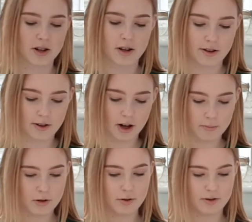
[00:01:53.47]
So I'm
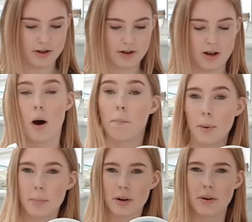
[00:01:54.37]
using
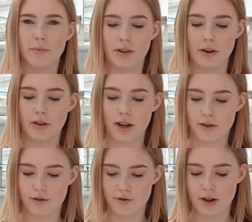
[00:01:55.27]
bubblegum flavoured
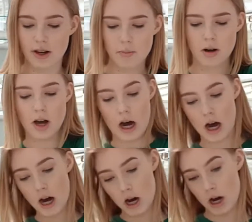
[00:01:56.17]
ice cream
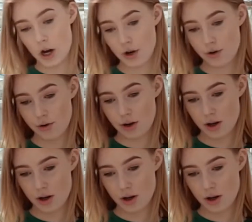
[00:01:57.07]
and